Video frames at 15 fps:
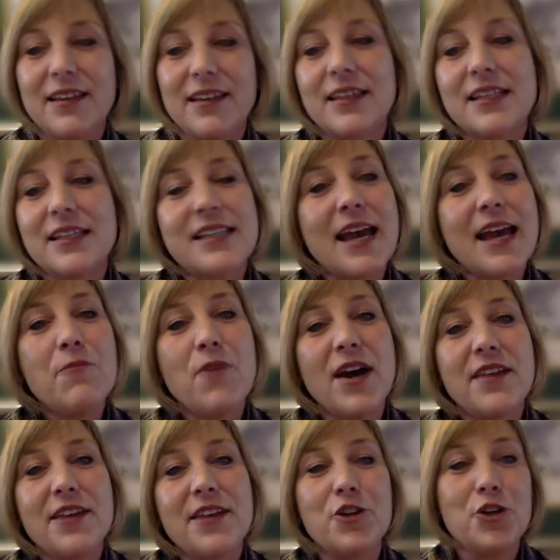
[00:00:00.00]
The same
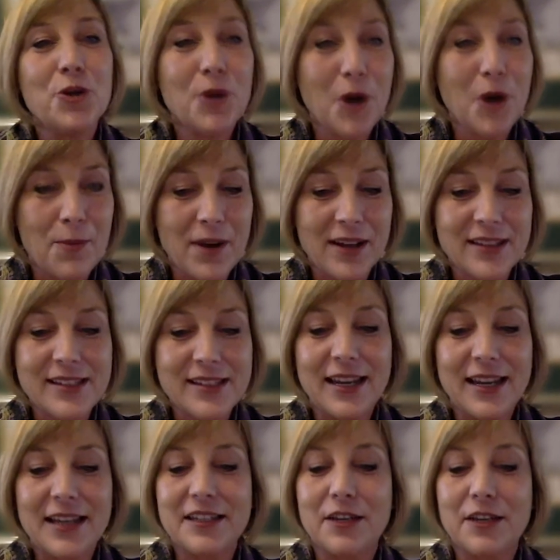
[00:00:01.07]
way that you go about
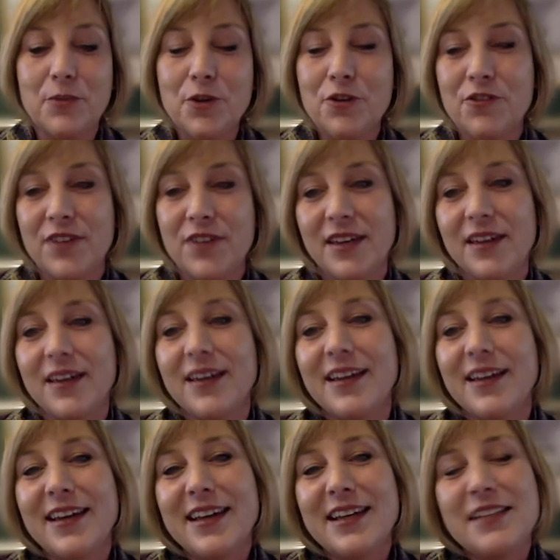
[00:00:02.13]
selecting a movie
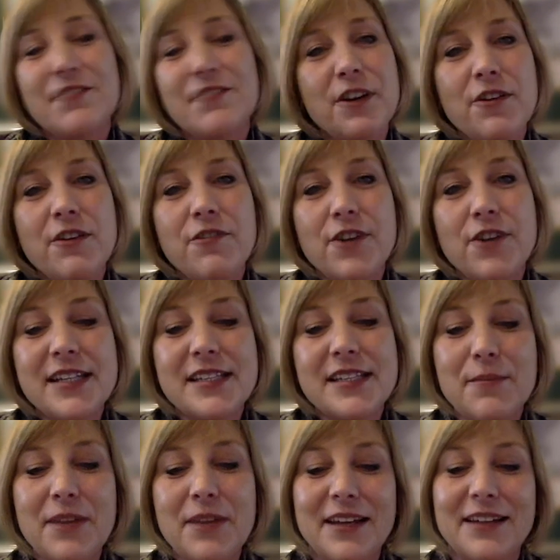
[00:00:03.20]
is very, very
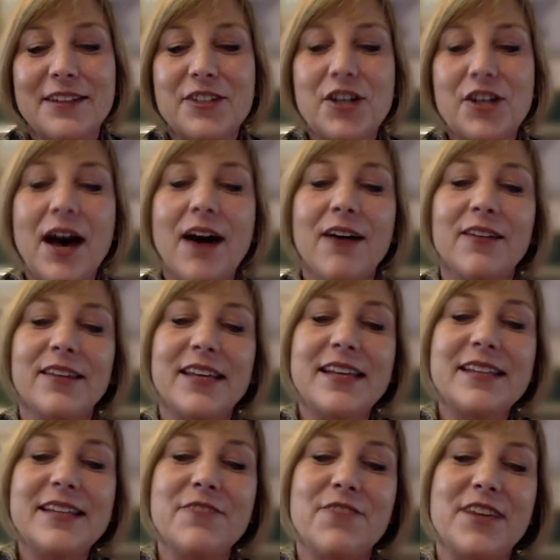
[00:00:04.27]
similar to how
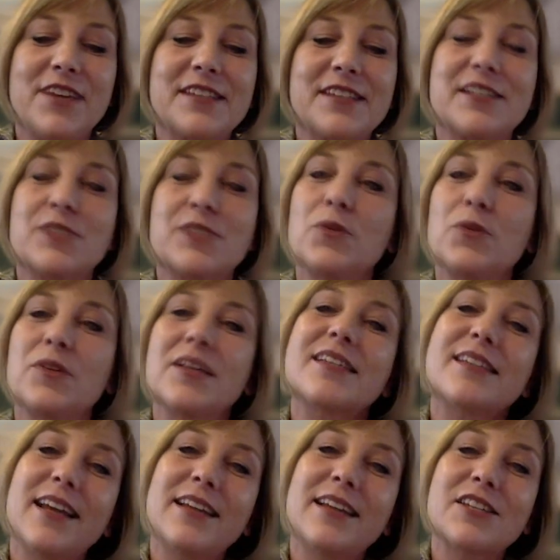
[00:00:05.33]
these investors will
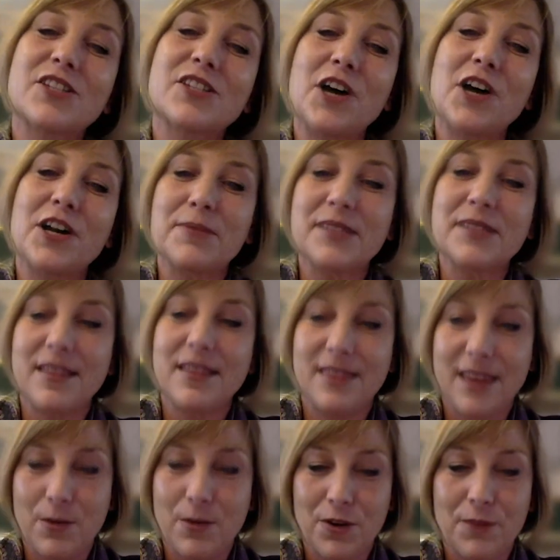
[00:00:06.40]
select the startups that
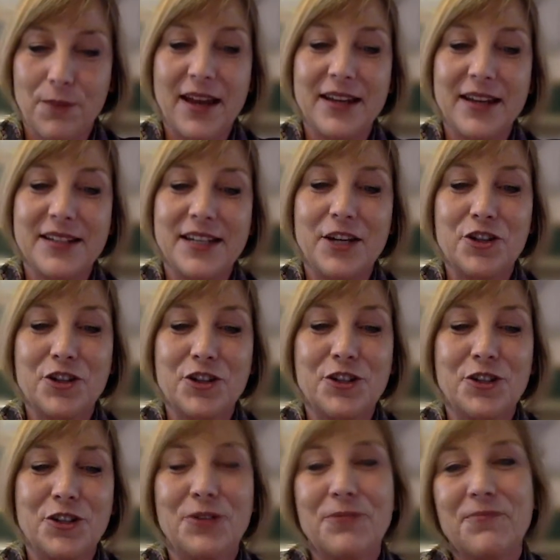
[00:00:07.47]
they want to pay attention
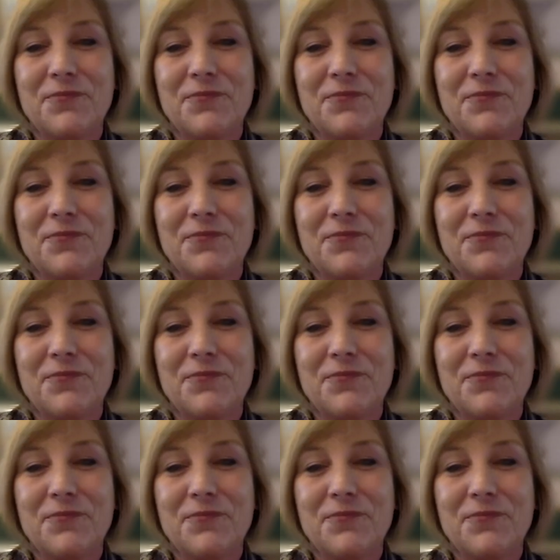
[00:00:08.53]
to.